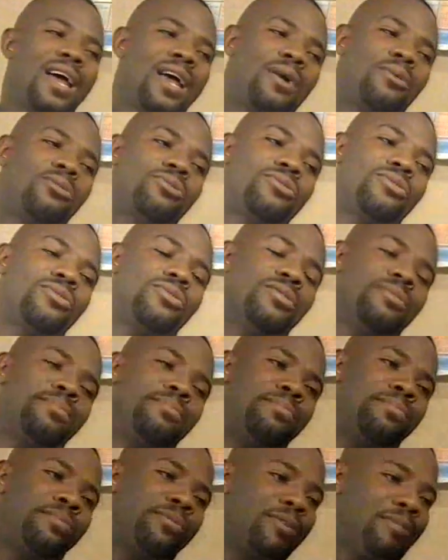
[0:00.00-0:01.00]
want you to
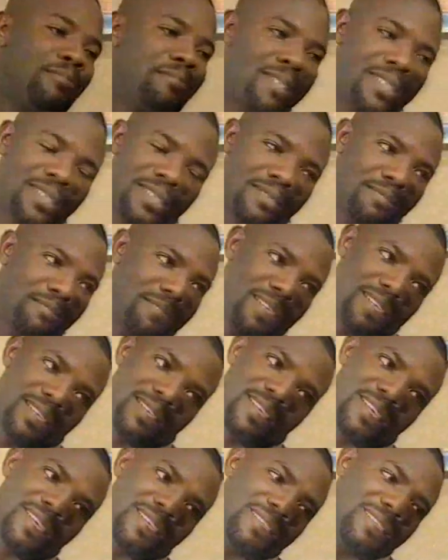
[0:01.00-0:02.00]
promise me
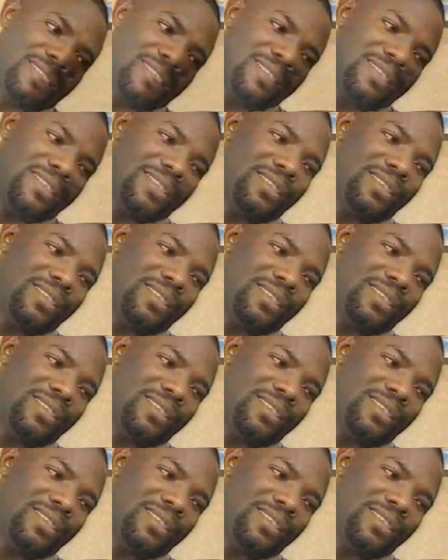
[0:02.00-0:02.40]
that